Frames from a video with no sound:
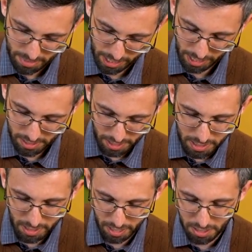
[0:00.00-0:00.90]
I kind of
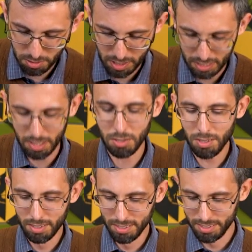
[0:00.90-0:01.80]
like the coloring
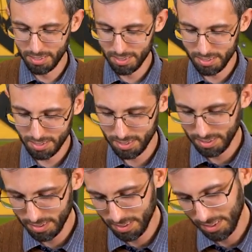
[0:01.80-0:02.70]
though.
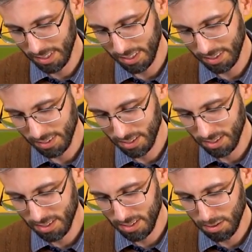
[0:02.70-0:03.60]
The
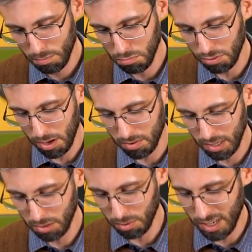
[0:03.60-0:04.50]
brown
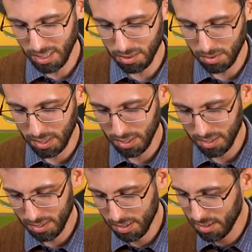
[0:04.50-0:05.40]
and green with
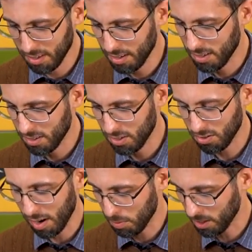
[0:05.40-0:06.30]

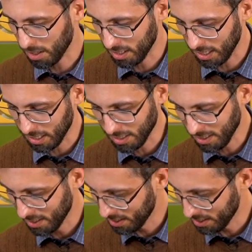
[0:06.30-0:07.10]
stripes on the tail.